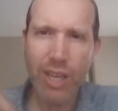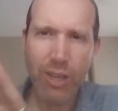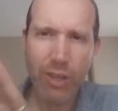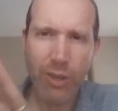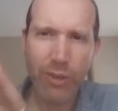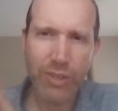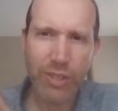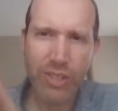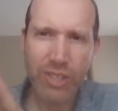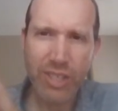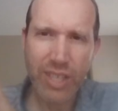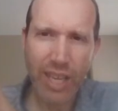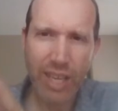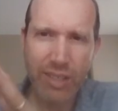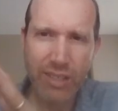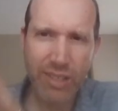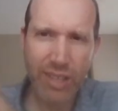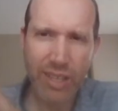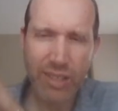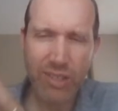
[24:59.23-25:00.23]
you know, the
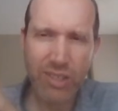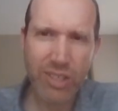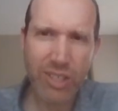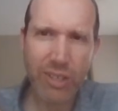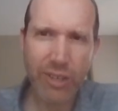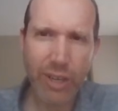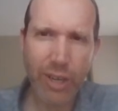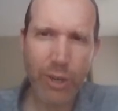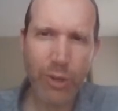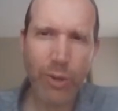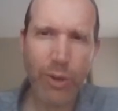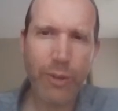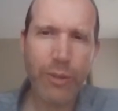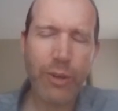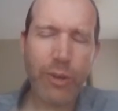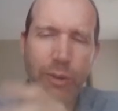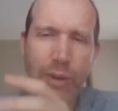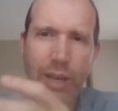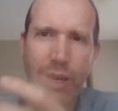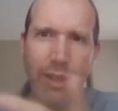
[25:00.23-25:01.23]
states like Syria or North
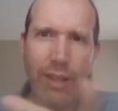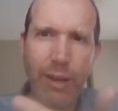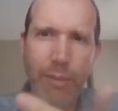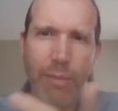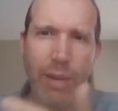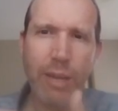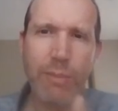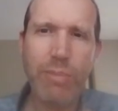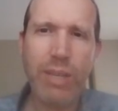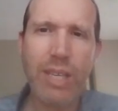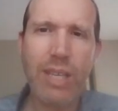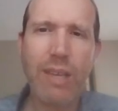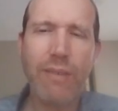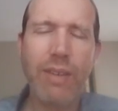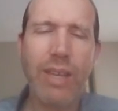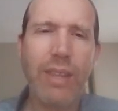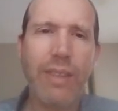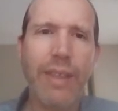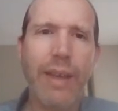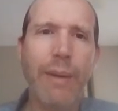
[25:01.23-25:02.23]
Korea that might be
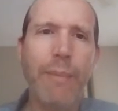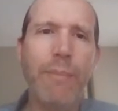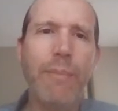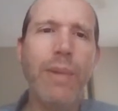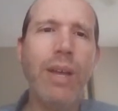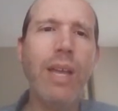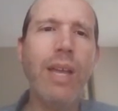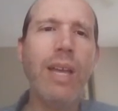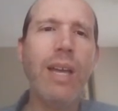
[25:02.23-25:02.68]
giving them